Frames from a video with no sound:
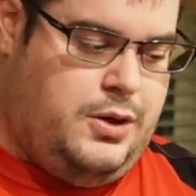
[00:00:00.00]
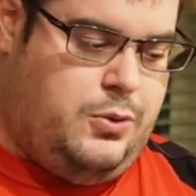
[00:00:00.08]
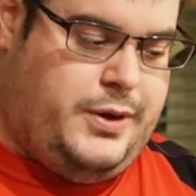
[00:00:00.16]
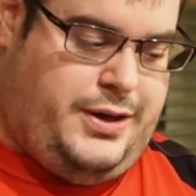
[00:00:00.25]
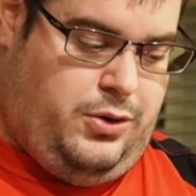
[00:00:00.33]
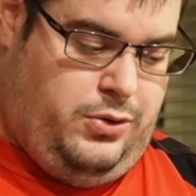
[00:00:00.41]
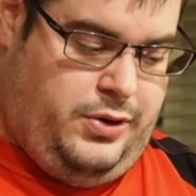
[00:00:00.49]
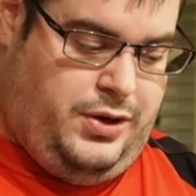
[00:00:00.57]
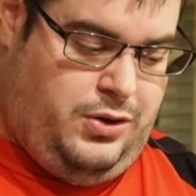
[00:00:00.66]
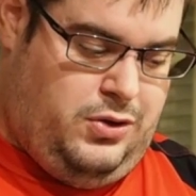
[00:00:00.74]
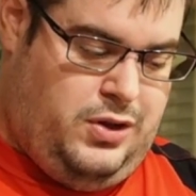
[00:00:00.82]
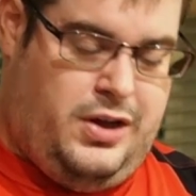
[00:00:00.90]
went a
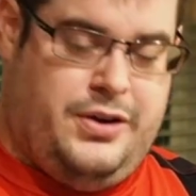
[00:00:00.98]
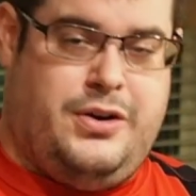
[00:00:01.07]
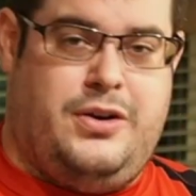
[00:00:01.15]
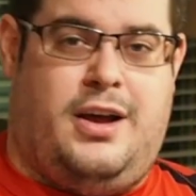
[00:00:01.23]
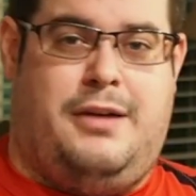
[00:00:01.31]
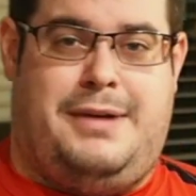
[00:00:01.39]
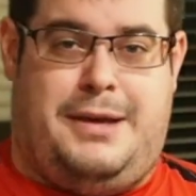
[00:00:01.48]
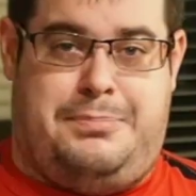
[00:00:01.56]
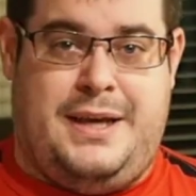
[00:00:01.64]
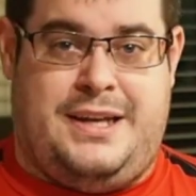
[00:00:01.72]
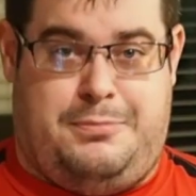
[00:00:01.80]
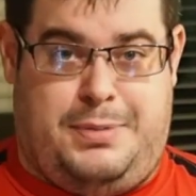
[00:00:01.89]
little longer on my
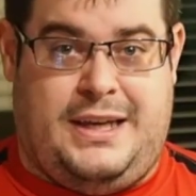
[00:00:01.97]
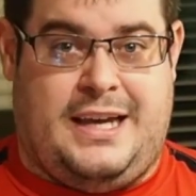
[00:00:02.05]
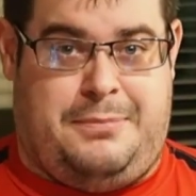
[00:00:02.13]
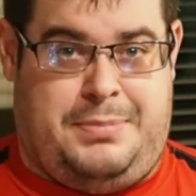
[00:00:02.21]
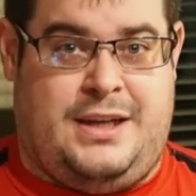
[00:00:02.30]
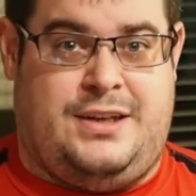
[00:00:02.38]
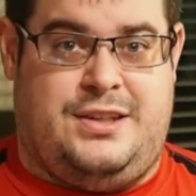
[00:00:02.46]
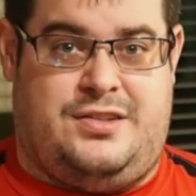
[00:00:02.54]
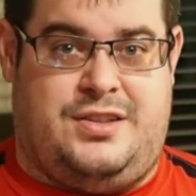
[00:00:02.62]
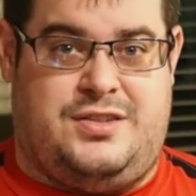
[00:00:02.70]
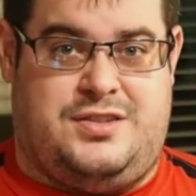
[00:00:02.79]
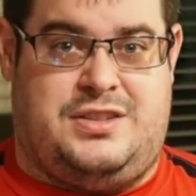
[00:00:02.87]
pin to PAP
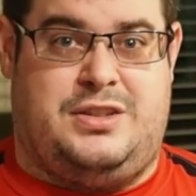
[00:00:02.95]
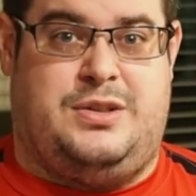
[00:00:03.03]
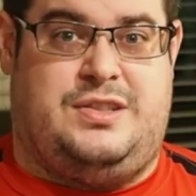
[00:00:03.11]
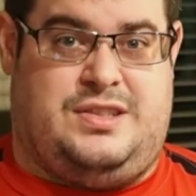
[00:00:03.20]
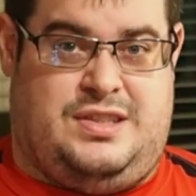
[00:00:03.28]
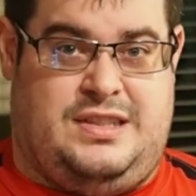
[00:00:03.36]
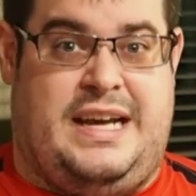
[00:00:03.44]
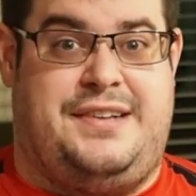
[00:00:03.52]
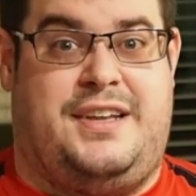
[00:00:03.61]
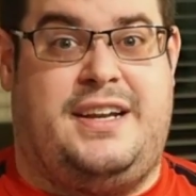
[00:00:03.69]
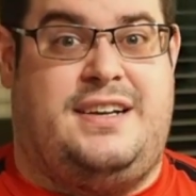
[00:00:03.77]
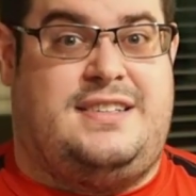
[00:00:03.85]
distance, so
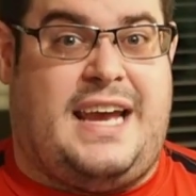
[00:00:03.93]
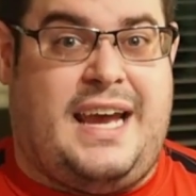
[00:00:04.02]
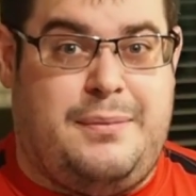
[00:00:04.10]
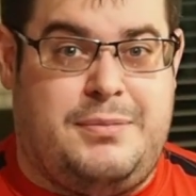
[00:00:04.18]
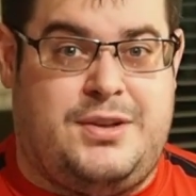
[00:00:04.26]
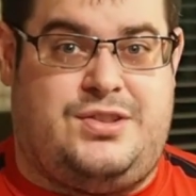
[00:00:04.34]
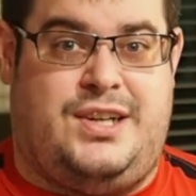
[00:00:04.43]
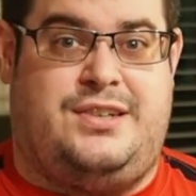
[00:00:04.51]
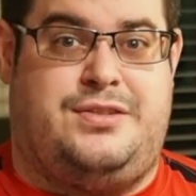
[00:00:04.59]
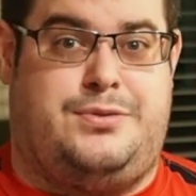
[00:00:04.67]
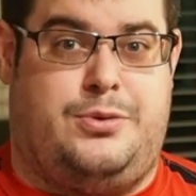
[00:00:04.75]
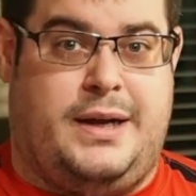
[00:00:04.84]
that's going to tame the change
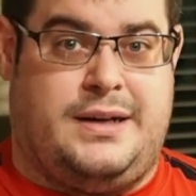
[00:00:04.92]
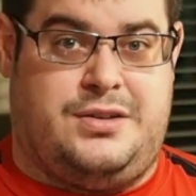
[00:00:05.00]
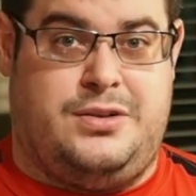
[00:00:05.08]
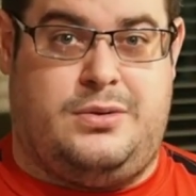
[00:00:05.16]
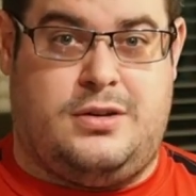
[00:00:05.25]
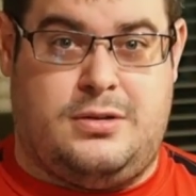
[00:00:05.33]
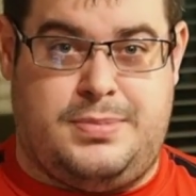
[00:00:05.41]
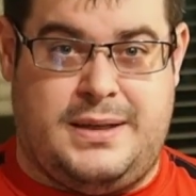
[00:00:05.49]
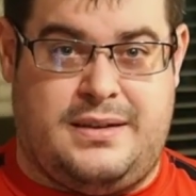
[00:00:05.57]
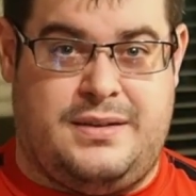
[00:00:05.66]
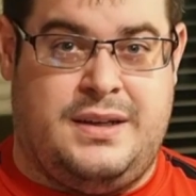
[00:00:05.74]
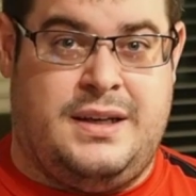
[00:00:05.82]
of direction a little bit,